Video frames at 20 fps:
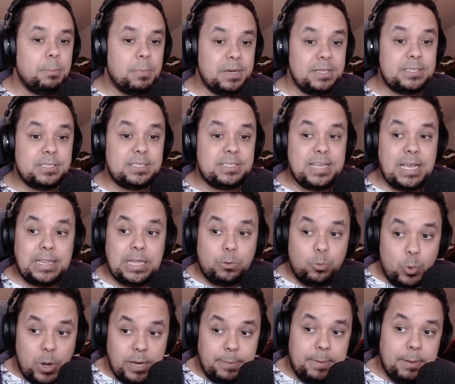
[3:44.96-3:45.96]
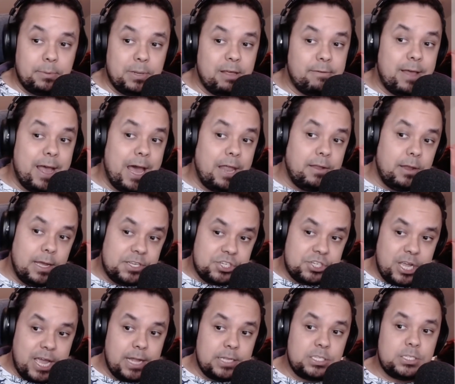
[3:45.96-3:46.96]
but it's to say that white people have had a
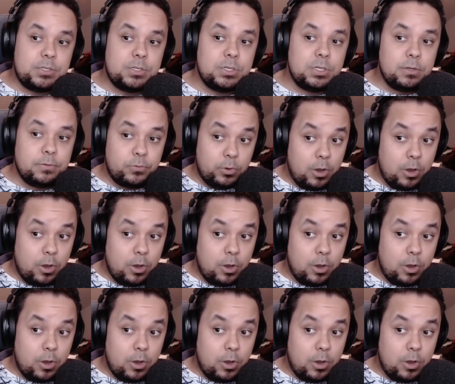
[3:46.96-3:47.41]
chance